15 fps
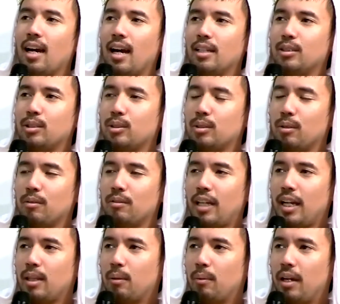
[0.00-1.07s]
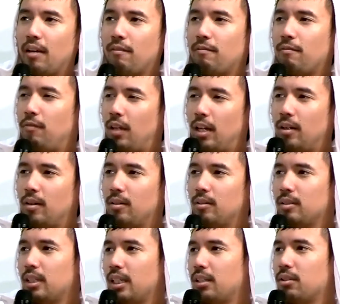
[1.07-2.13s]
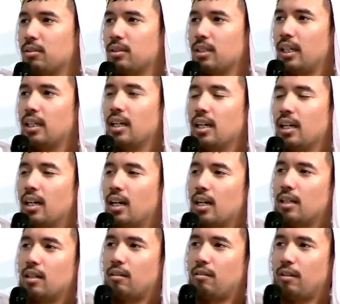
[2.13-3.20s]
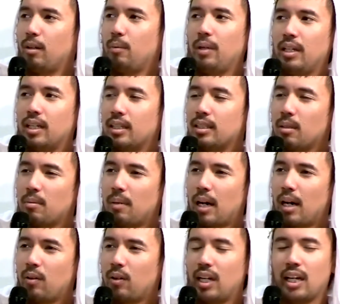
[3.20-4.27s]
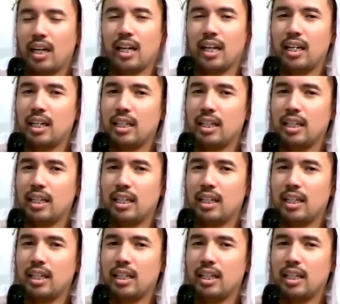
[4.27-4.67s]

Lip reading: I just don't like the way it feels. Like, there's like a creepiness about it.